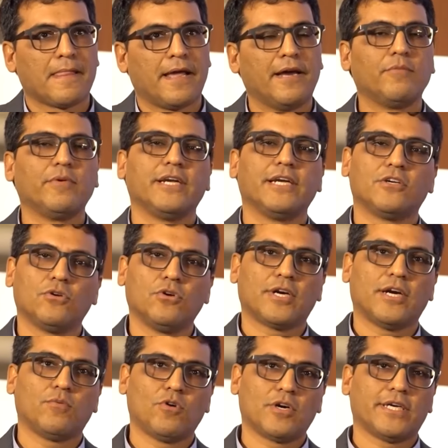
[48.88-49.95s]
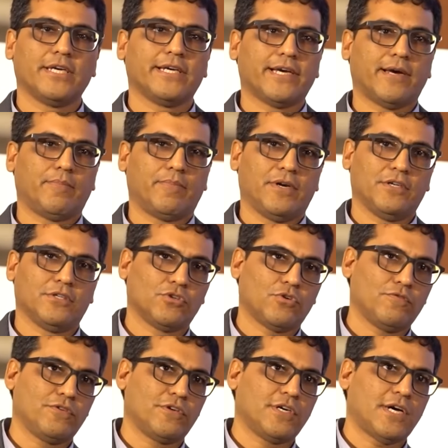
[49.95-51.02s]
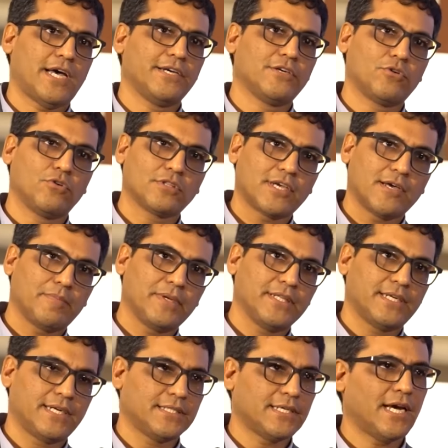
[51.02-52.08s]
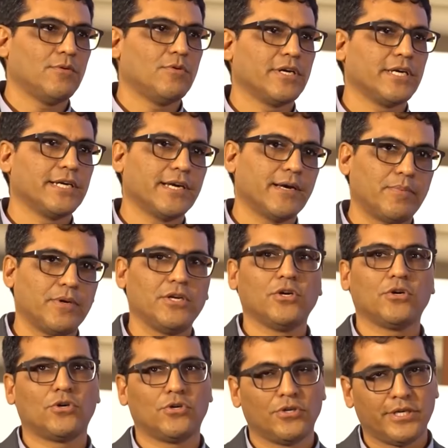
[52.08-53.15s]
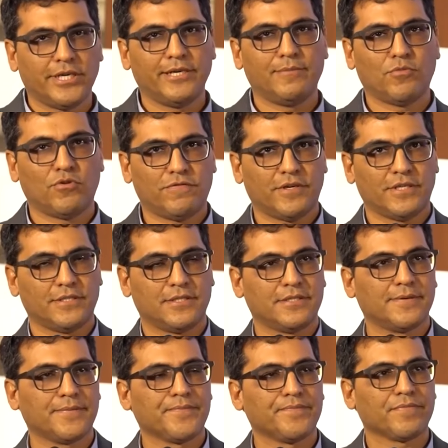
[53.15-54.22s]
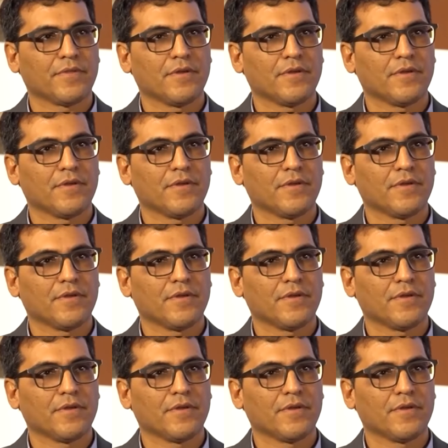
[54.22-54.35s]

And we need to look at working capital. So for a high growth company that has high working capital, you're going to need more funds.